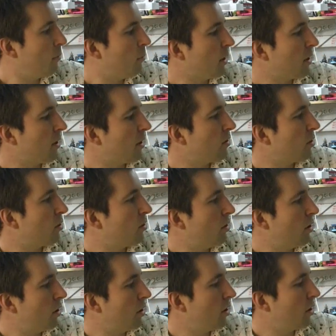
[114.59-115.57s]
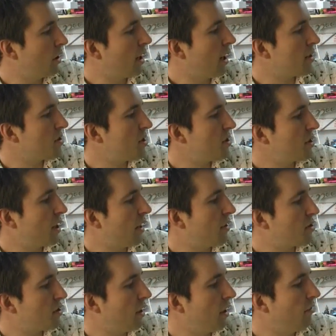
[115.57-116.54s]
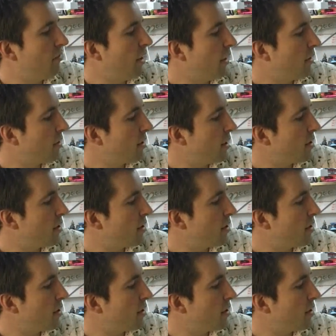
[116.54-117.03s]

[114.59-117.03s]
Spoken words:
but that the gases can still vent,